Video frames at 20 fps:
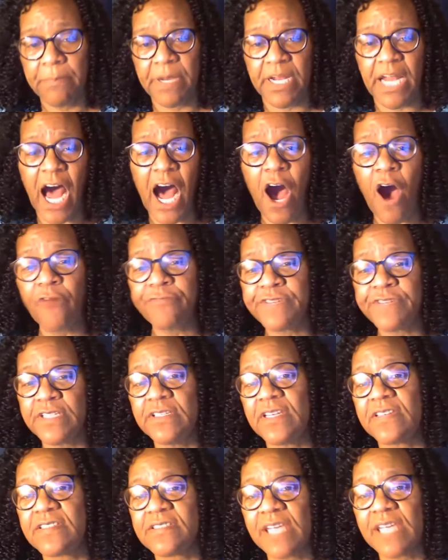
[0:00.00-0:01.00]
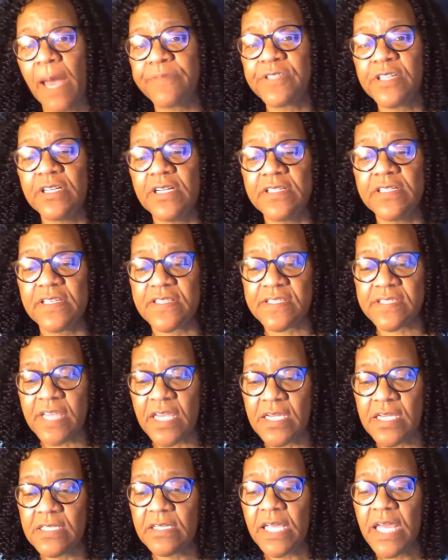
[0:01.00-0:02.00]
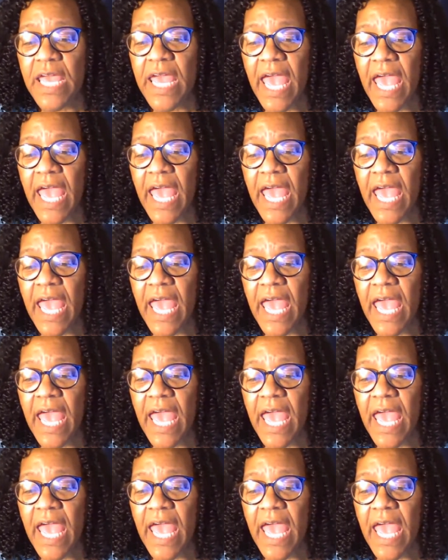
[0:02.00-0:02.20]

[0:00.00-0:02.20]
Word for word: But often deception and deceit